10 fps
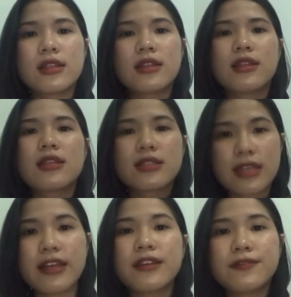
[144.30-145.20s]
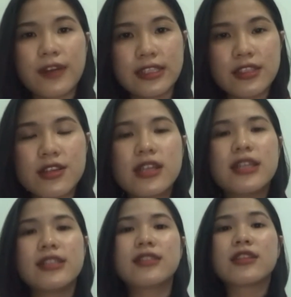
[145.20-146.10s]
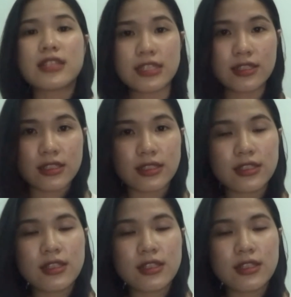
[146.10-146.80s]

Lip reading: The second factor is the distance.